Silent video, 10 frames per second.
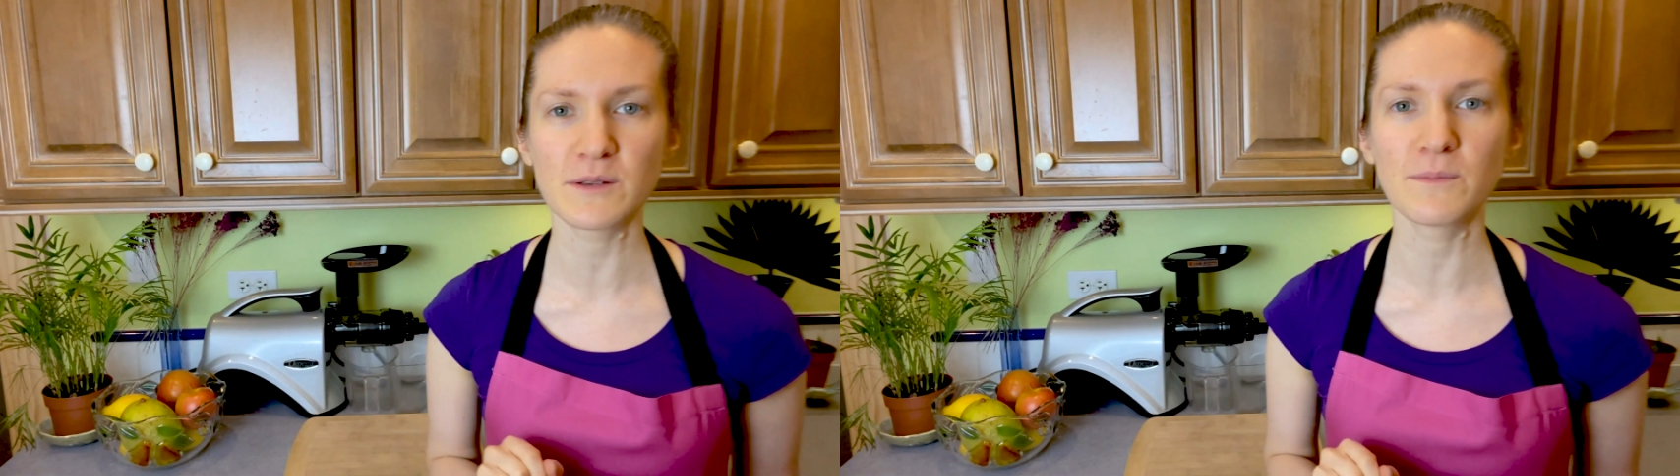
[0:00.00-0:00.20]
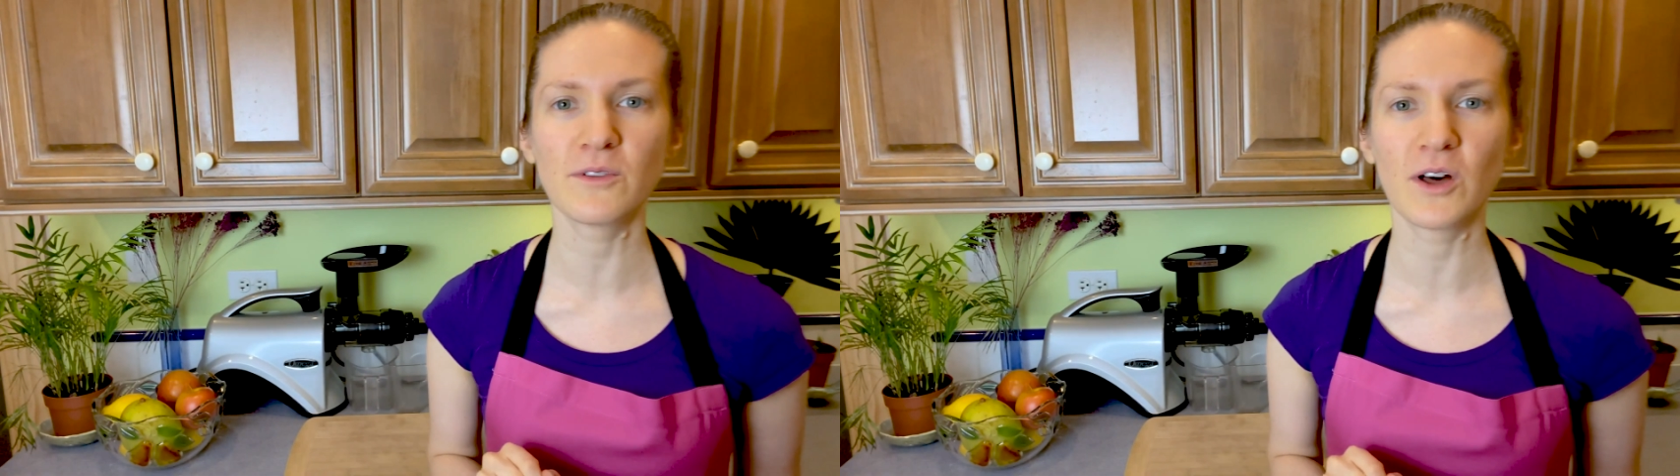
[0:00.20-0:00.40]

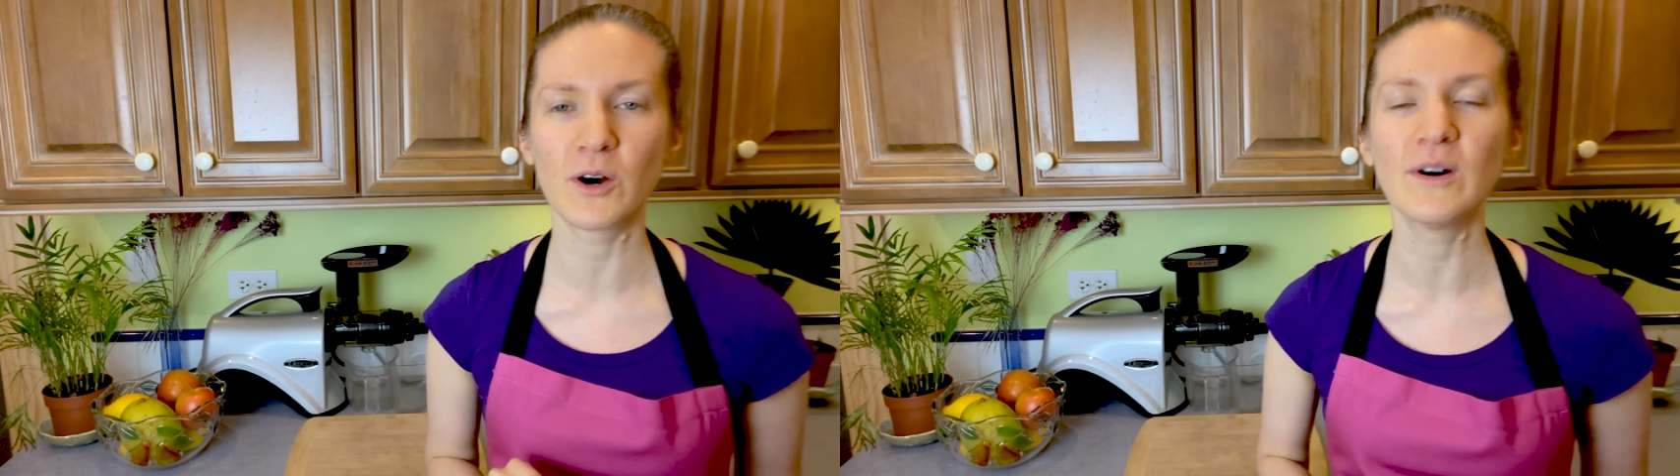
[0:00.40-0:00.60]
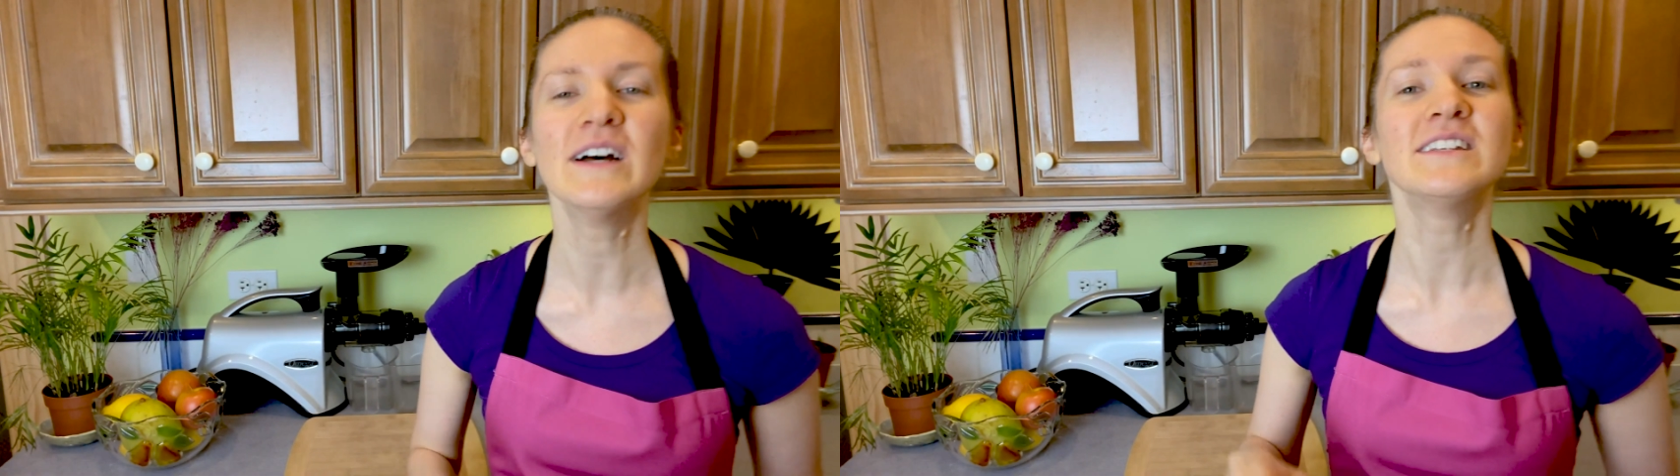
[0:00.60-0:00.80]

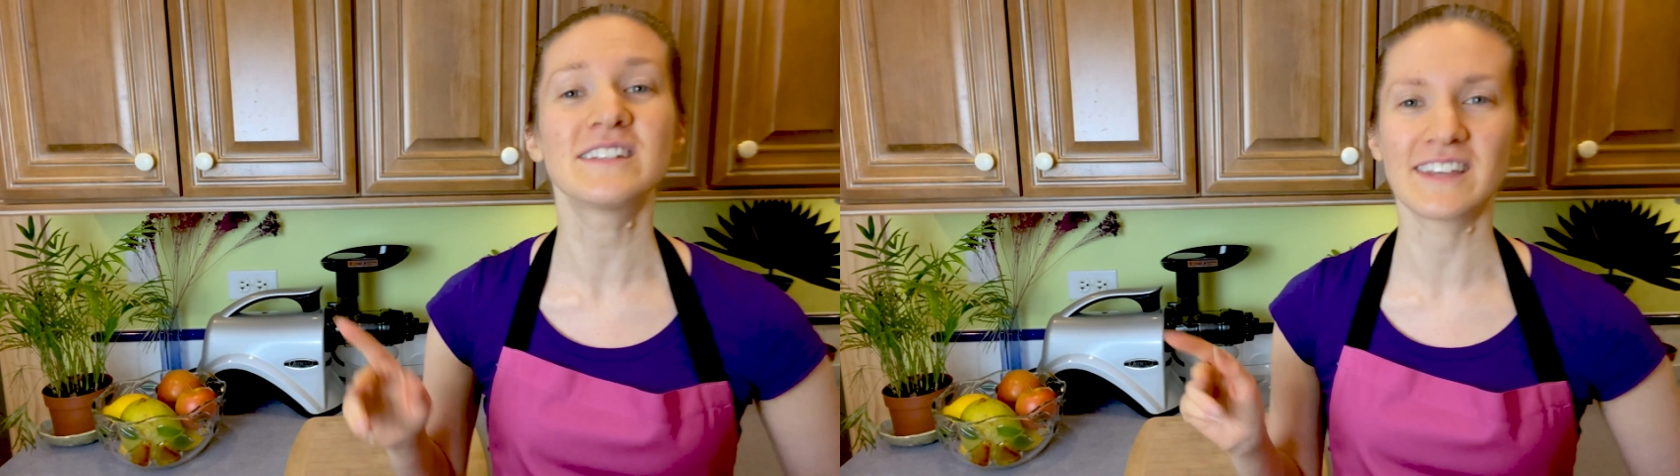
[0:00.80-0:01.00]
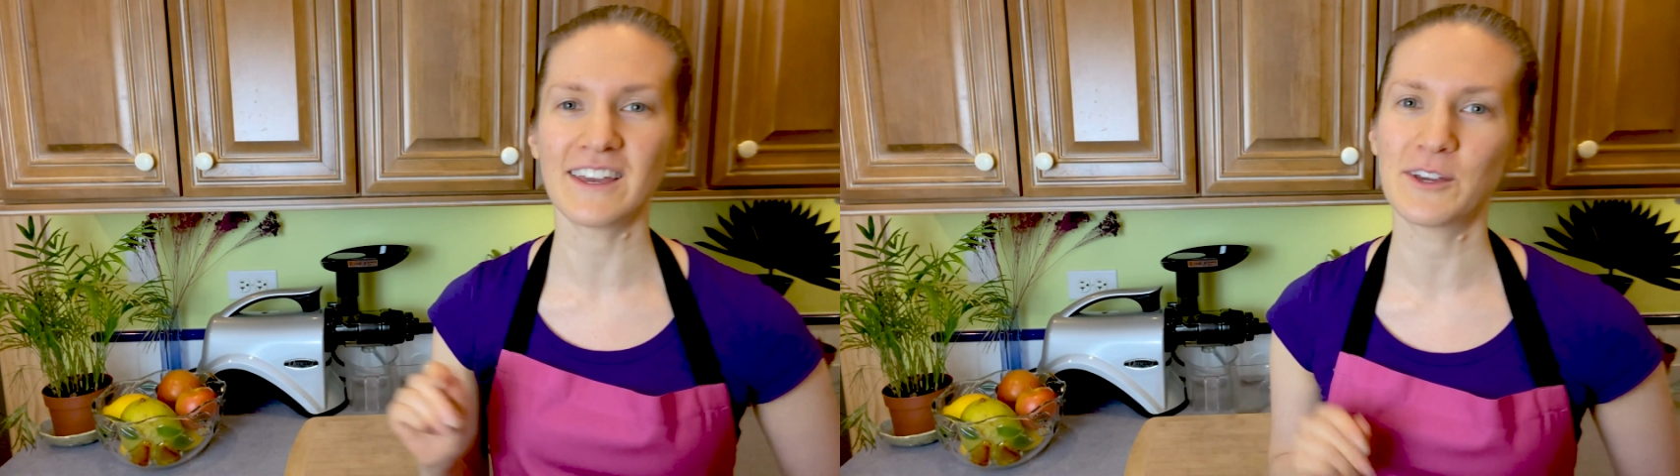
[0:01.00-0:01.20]
below to
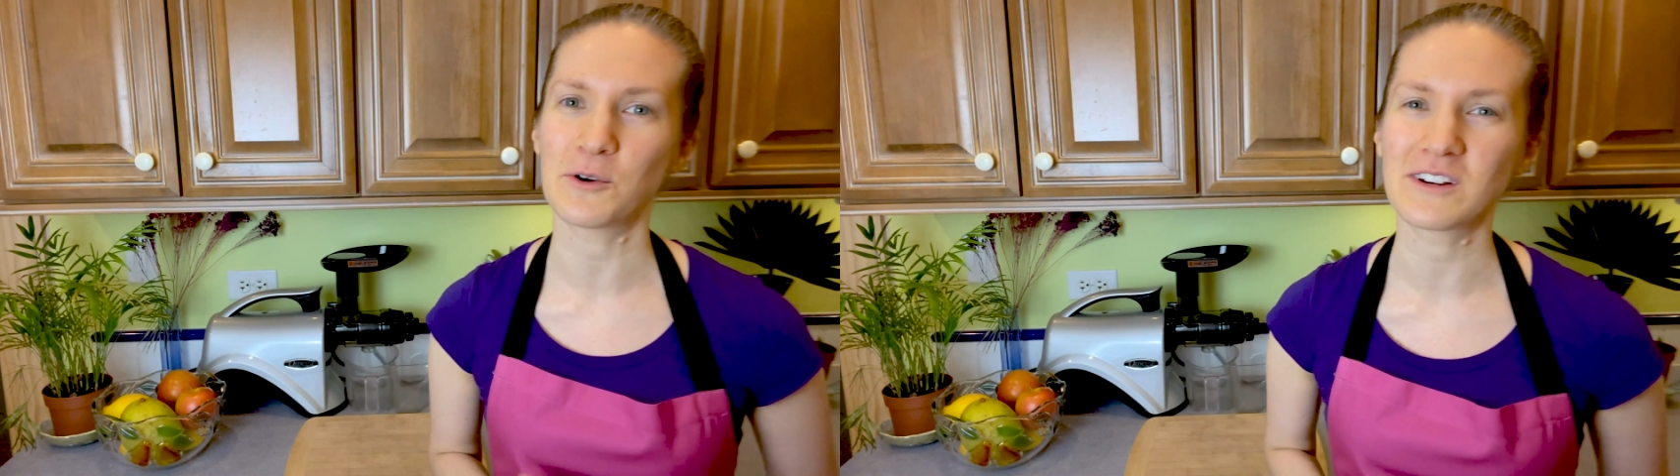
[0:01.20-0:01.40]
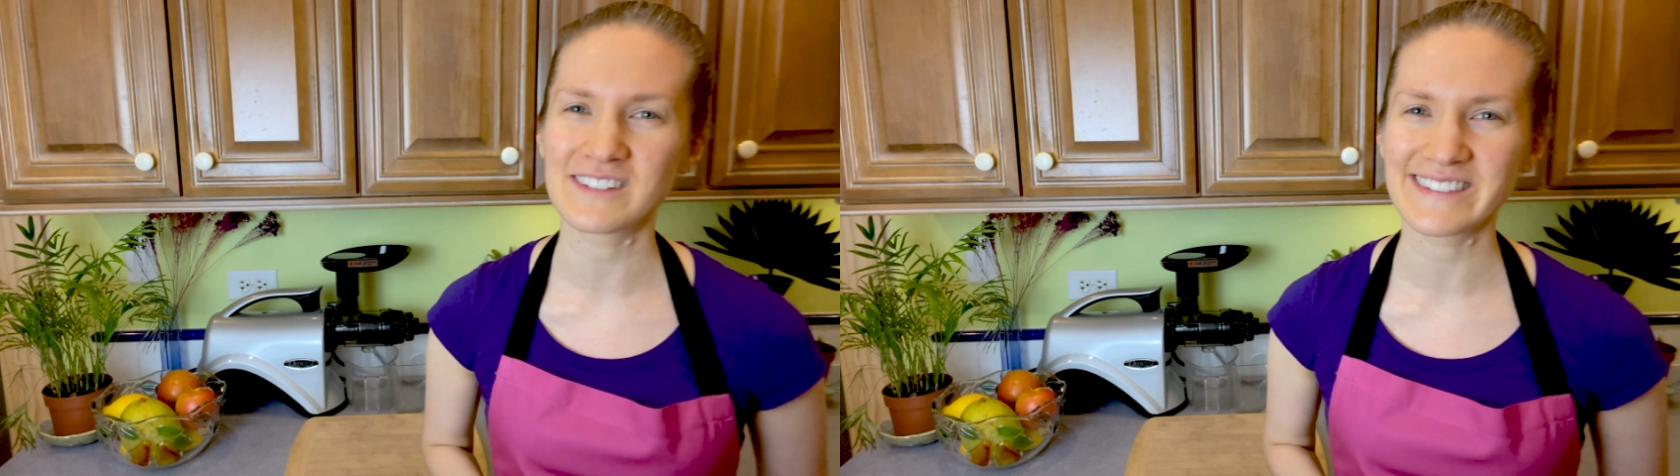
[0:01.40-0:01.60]
get
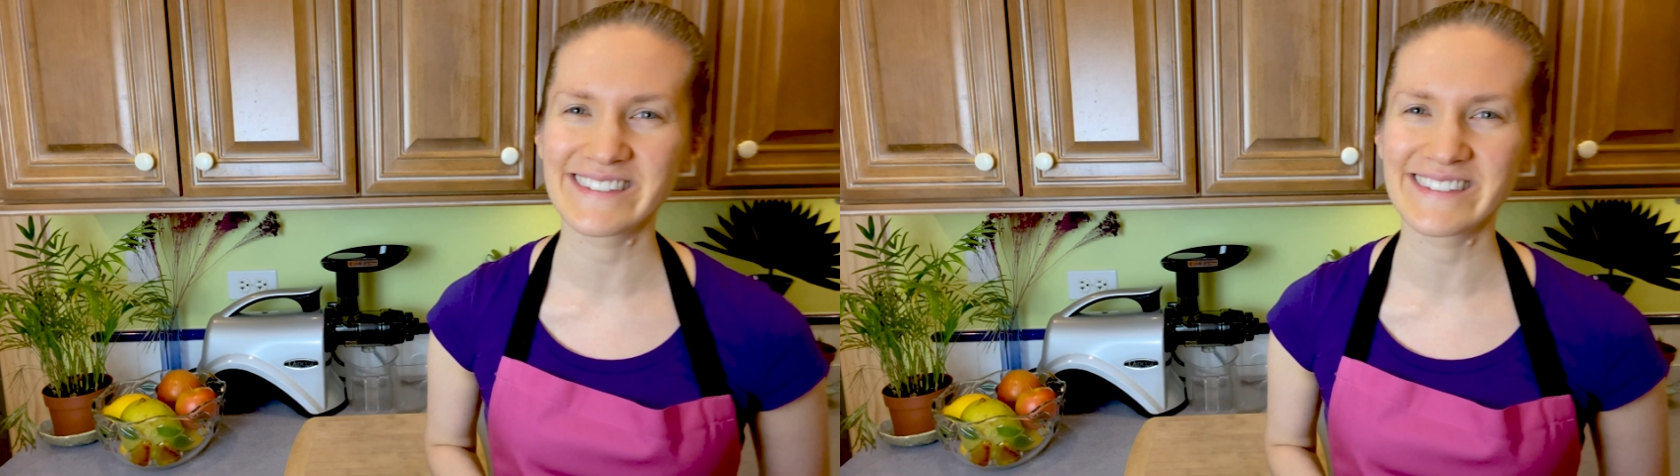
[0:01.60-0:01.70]
yours.